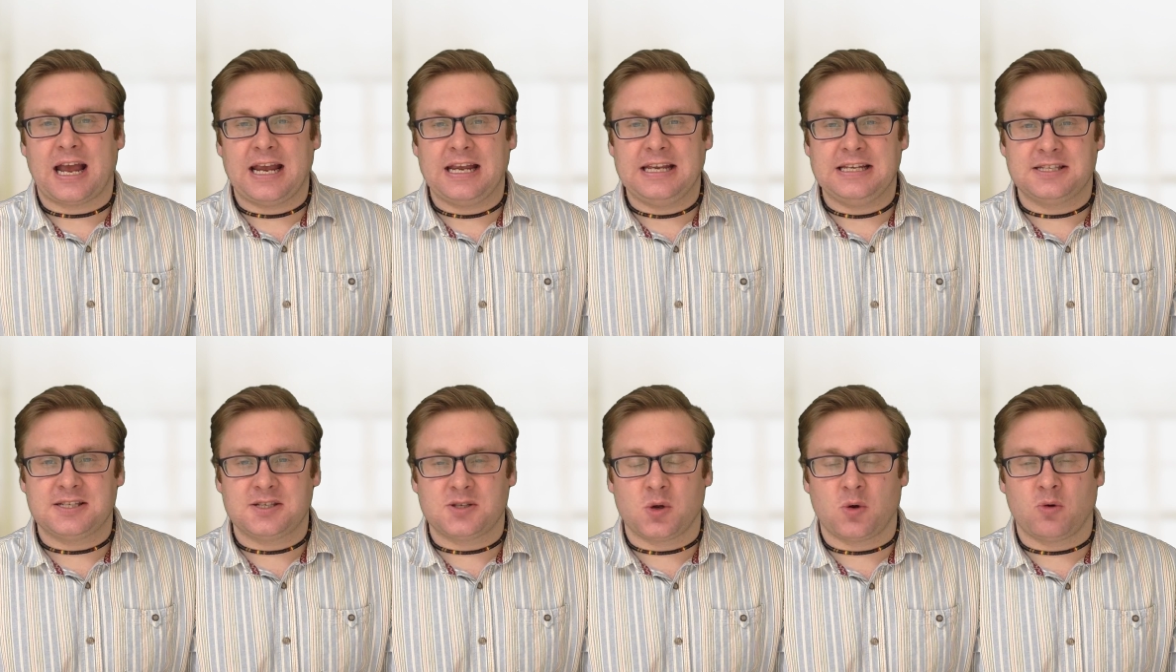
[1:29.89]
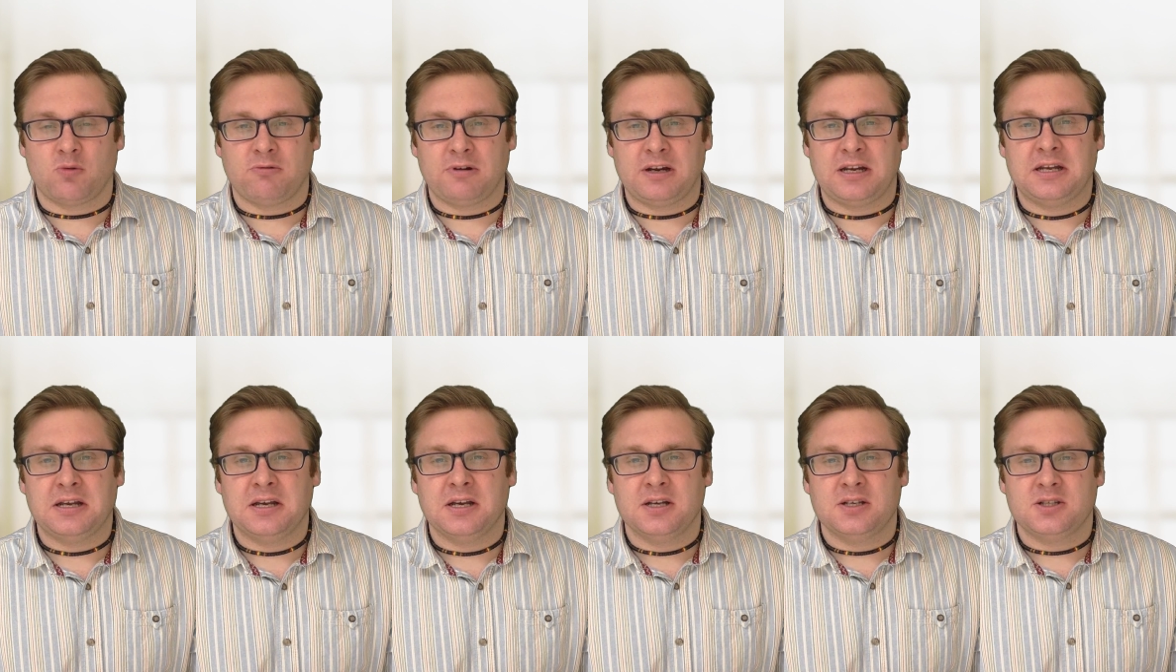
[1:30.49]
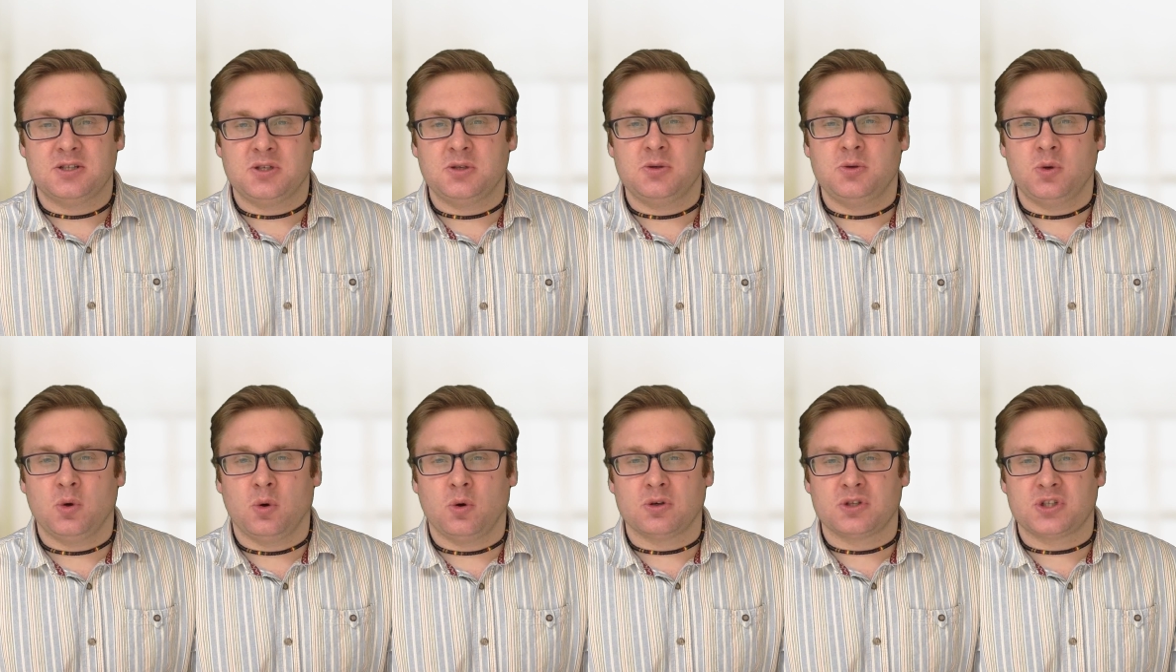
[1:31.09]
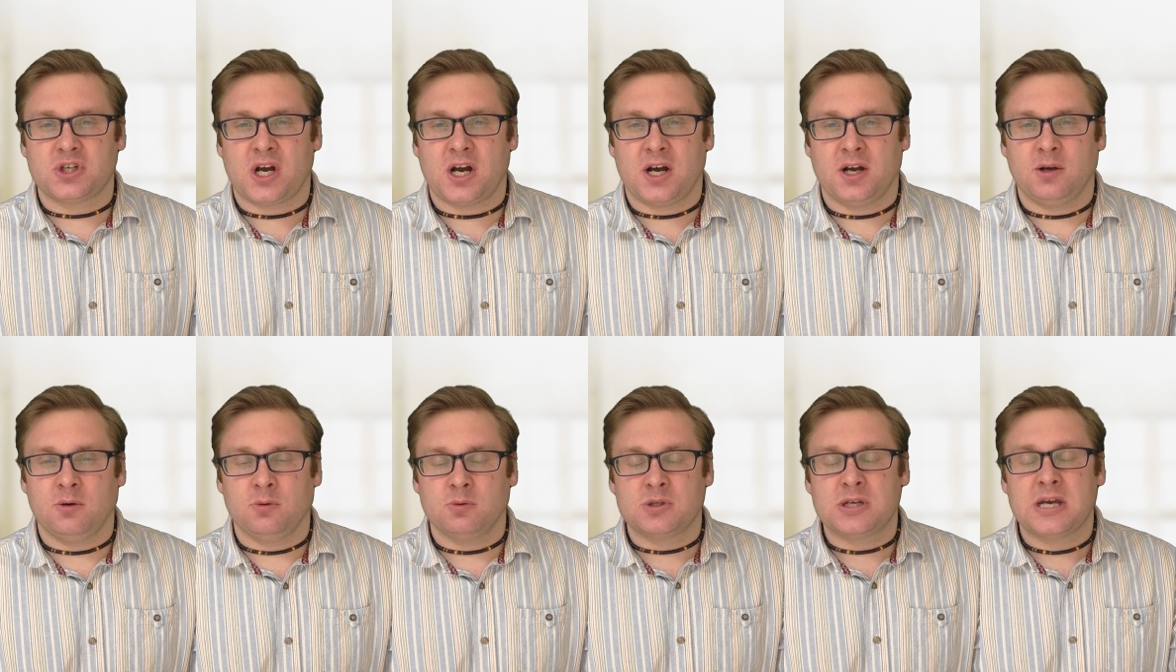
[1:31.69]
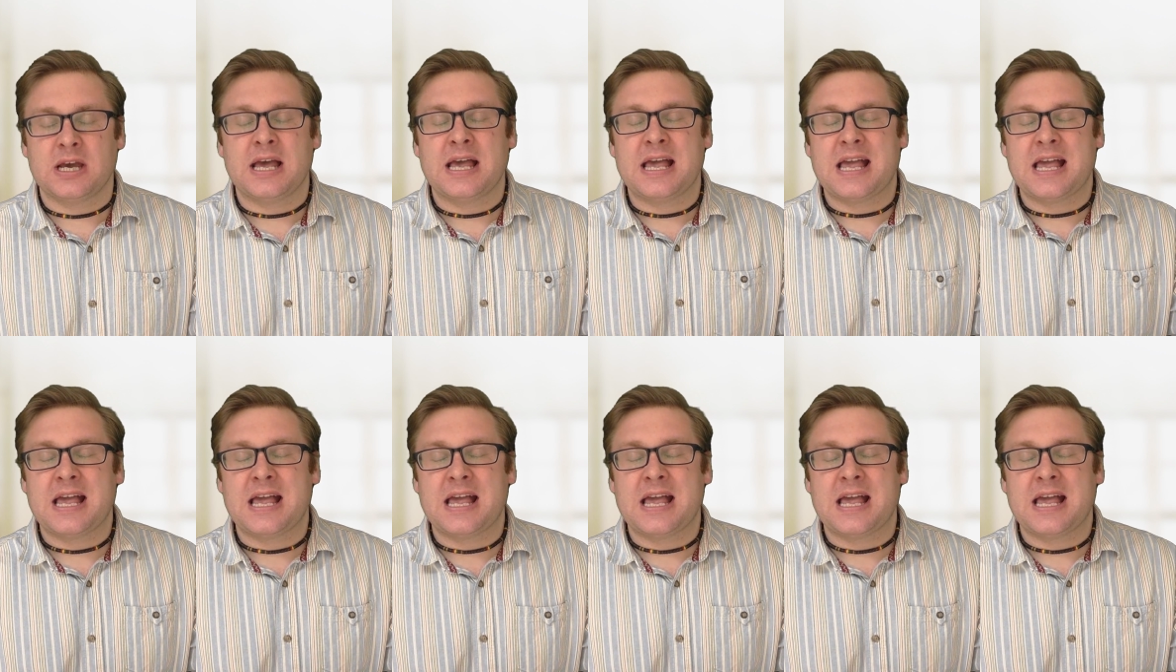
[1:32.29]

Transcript: a story to your child